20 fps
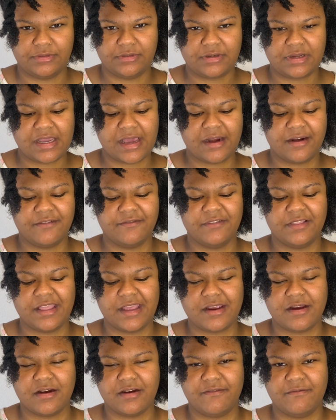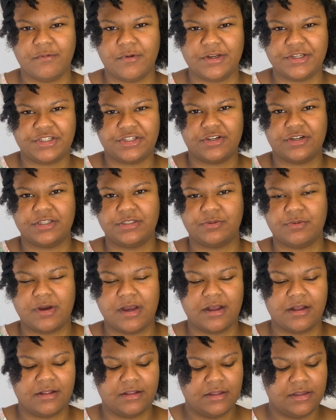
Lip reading: kind of layer of moisture as well.